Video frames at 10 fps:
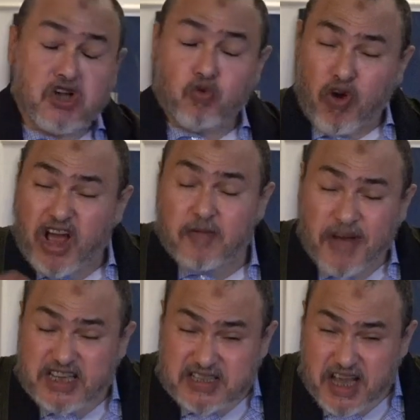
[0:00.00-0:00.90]
Why am
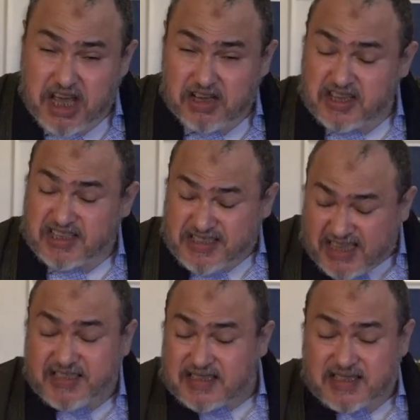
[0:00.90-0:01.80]
I saying this?
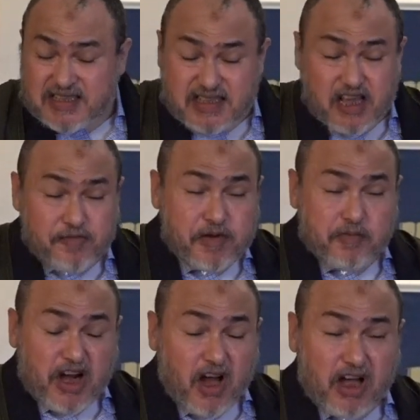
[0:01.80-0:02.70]
This is the same
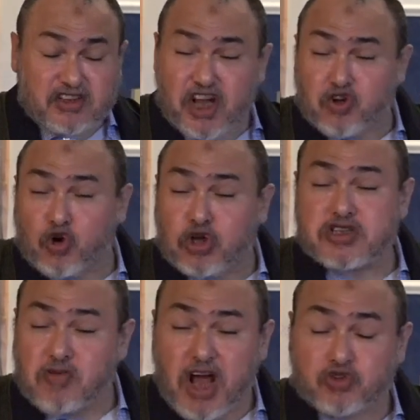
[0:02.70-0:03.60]
Emirat that goes
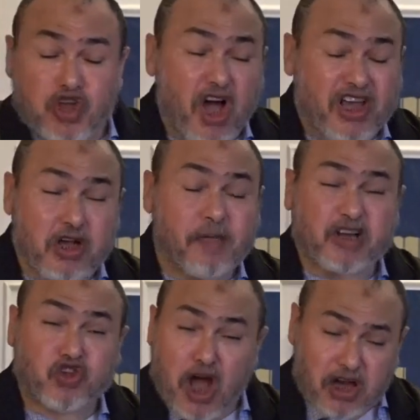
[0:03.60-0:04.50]
around talking
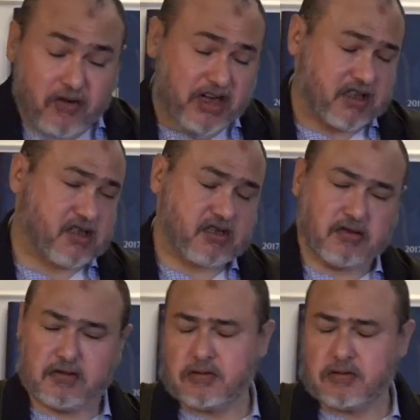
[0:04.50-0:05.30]
about tolerance,